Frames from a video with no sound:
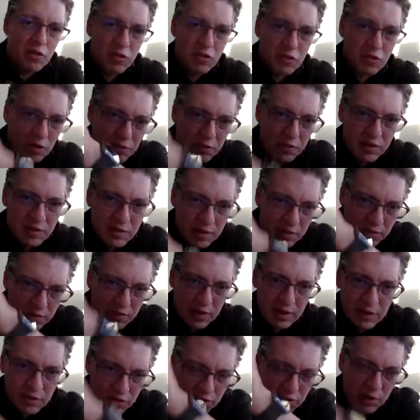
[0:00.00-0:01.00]
the surface of
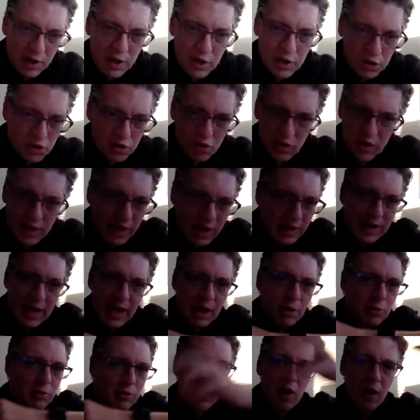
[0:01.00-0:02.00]
the stranger, and
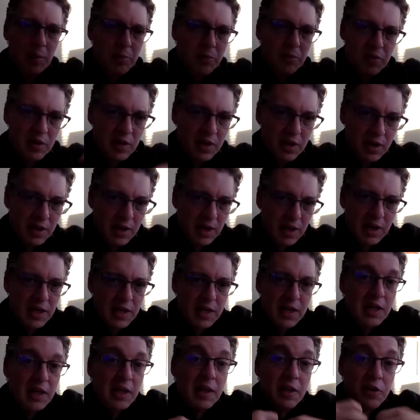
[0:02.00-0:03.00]
out comes a, a
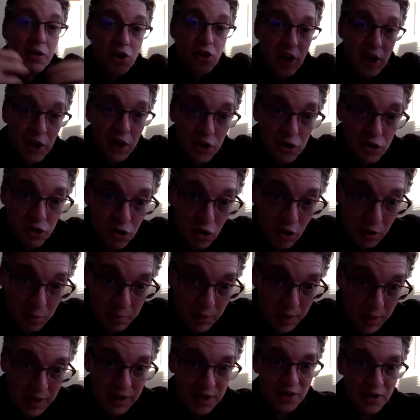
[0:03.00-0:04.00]
Yiddish
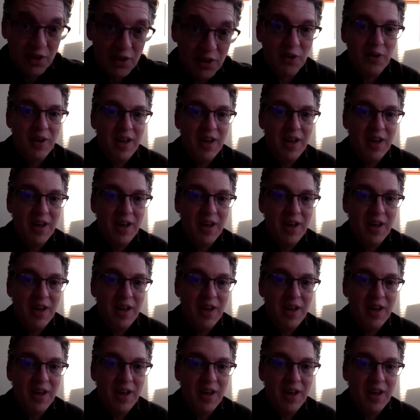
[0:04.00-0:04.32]
neshome, you know?